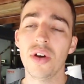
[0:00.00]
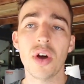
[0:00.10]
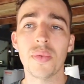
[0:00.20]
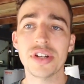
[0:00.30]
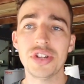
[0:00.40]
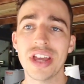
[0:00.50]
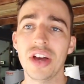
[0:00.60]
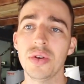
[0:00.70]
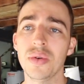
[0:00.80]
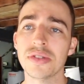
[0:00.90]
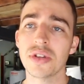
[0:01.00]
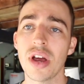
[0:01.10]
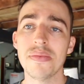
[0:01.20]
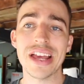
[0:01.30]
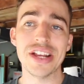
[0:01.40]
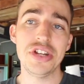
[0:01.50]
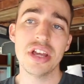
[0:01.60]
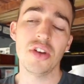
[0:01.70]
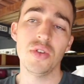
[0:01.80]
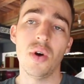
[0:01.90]
I want to check out your Instagrams and check
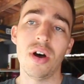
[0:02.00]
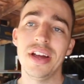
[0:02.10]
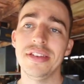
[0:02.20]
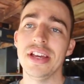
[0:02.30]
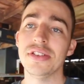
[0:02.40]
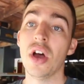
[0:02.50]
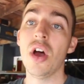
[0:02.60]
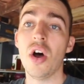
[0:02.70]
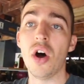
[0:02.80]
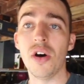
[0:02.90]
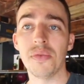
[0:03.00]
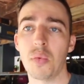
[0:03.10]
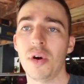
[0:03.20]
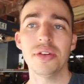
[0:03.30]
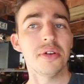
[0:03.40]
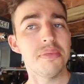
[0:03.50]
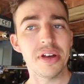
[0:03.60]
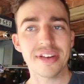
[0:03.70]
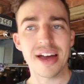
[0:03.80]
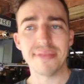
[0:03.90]
out your ideas of what you're
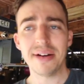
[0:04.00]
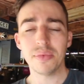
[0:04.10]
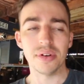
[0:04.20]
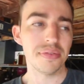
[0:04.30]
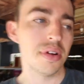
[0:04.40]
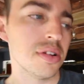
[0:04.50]
about to come up with.